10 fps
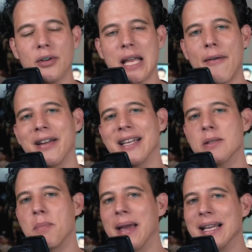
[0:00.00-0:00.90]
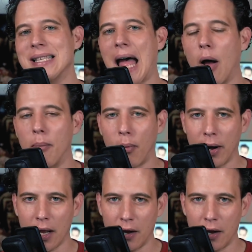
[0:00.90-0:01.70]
is having its biggest outbreak